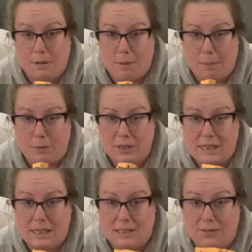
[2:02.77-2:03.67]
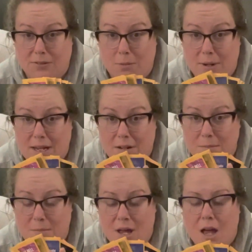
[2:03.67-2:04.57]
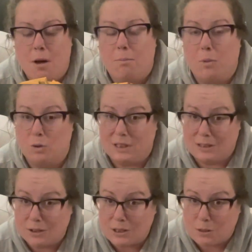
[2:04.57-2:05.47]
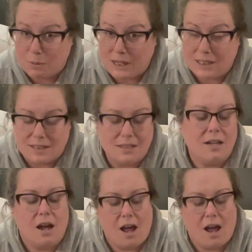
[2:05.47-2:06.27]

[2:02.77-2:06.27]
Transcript: of pepper seeds from him. Mostly are sweet,